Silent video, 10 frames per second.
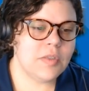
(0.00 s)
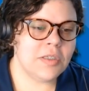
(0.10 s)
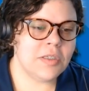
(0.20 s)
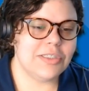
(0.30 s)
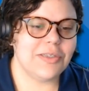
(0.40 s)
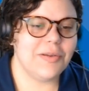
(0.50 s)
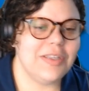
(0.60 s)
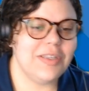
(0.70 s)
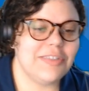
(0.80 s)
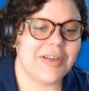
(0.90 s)
So
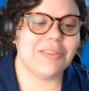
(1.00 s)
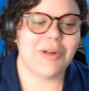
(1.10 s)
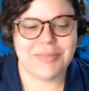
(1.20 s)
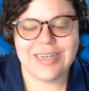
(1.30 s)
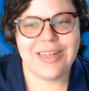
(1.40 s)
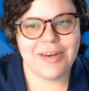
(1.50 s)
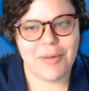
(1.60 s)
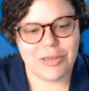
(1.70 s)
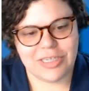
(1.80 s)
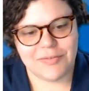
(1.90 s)
these figures were updated
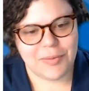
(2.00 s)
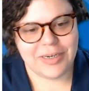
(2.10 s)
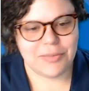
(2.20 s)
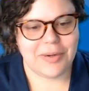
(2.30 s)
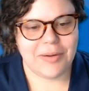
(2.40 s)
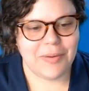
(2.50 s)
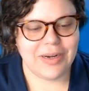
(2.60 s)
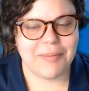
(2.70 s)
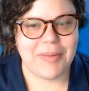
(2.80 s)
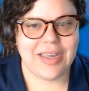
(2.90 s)
in March of
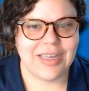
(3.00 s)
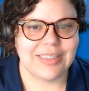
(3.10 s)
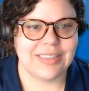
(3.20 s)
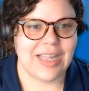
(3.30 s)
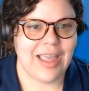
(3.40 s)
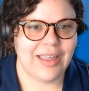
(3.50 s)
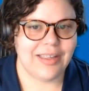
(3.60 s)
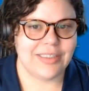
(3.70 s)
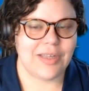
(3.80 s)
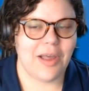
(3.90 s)
2021 because,
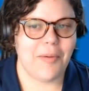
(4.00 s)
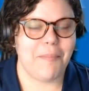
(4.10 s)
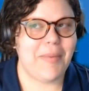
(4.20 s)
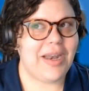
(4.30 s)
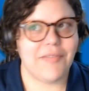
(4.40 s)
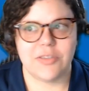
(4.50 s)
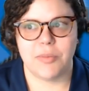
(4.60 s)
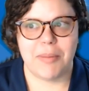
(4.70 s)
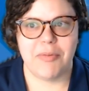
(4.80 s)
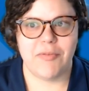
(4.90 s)
as many of
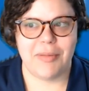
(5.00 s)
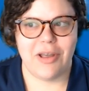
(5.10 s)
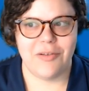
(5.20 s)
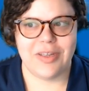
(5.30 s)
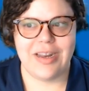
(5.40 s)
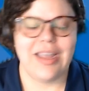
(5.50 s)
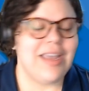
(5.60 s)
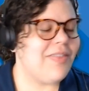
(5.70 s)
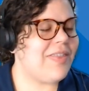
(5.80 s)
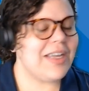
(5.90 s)
us remember from COVID,
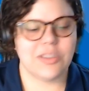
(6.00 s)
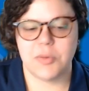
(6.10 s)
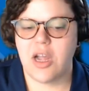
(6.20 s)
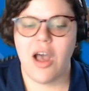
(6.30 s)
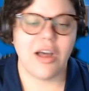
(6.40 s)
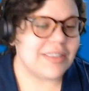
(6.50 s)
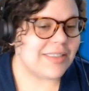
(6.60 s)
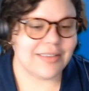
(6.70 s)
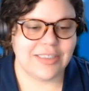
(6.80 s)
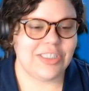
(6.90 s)
things were
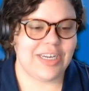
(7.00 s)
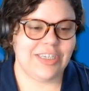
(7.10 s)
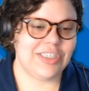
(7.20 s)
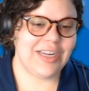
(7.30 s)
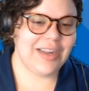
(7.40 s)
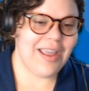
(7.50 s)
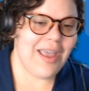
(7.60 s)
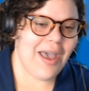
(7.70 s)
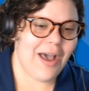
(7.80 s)
constantly changing.